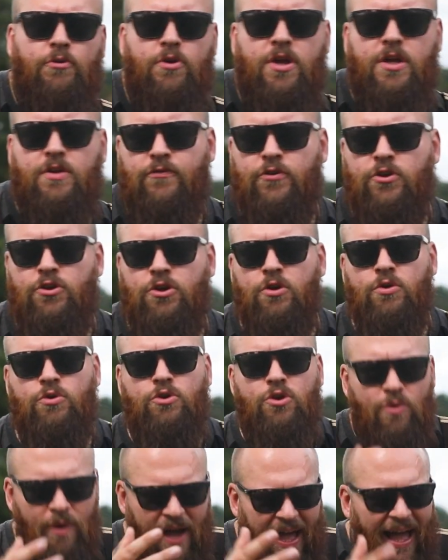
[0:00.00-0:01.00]
breed for you,
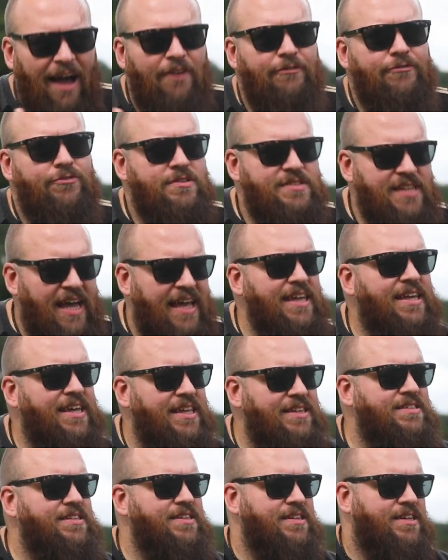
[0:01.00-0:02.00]
you have to take
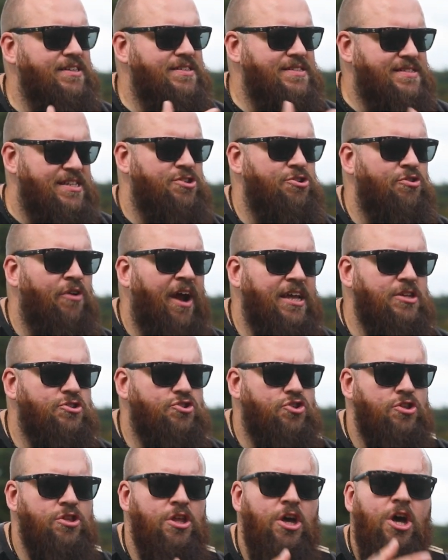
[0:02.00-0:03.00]
into
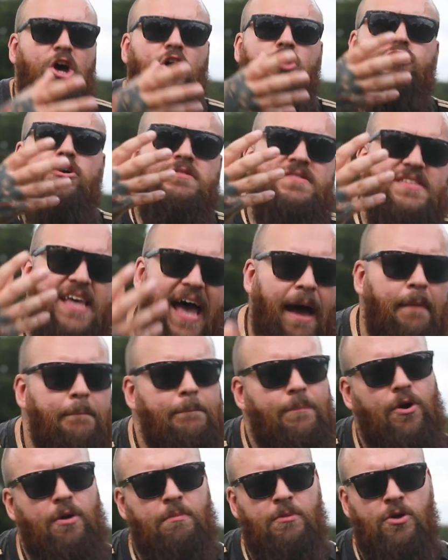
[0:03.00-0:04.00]
consideration the
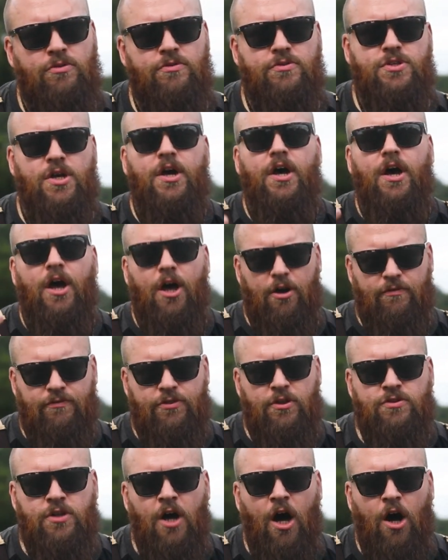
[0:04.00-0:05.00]
temperament of
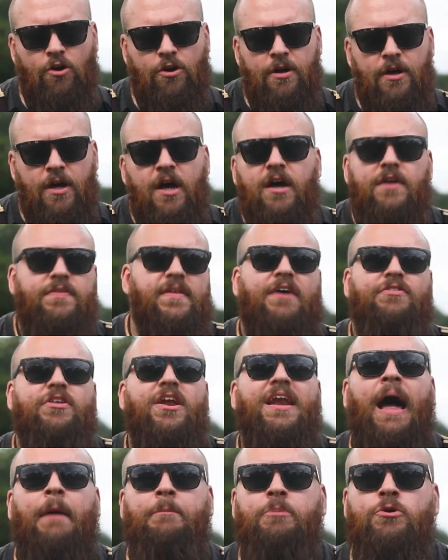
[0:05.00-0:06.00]
the dog. Now, the
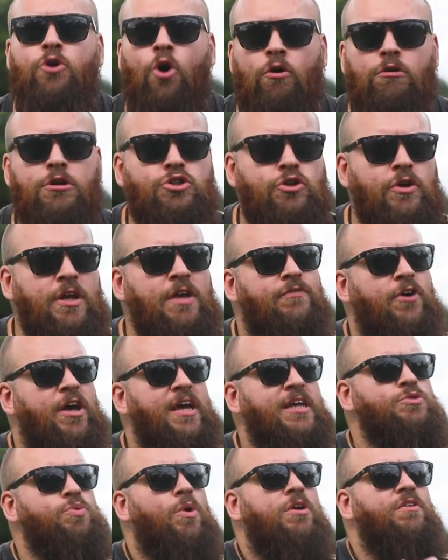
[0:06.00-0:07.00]
Labrador Retriever
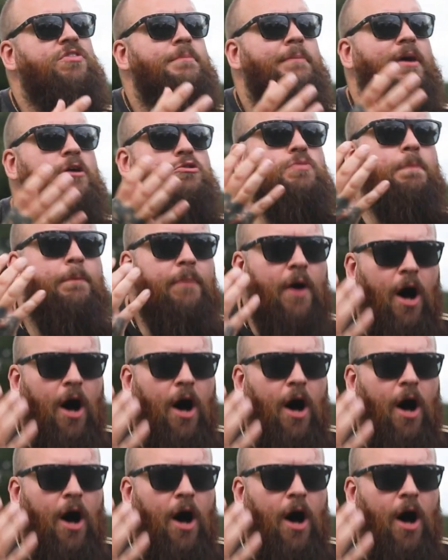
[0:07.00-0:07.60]
is one of the most